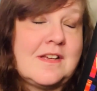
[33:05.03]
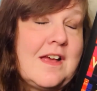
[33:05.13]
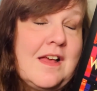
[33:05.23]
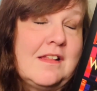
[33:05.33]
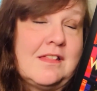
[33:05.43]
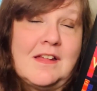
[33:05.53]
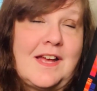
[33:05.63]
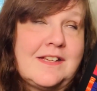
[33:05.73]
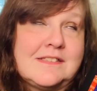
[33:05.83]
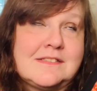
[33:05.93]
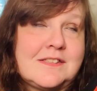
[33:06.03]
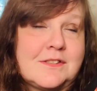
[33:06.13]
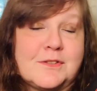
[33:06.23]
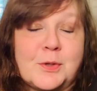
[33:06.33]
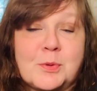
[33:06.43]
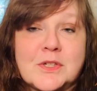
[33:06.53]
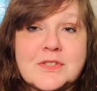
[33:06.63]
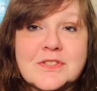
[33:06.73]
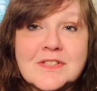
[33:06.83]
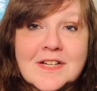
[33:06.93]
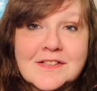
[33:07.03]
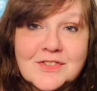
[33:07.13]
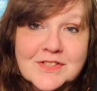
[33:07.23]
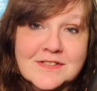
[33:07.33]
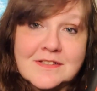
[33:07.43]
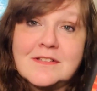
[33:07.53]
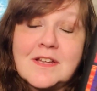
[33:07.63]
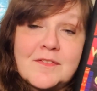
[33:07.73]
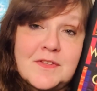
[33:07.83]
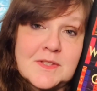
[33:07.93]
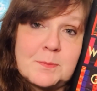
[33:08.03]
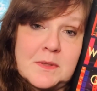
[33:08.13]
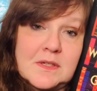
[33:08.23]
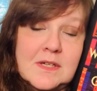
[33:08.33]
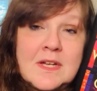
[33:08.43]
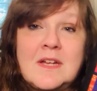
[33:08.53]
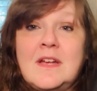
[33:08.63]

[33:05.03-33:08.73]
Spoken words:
there are no words. I just love this book.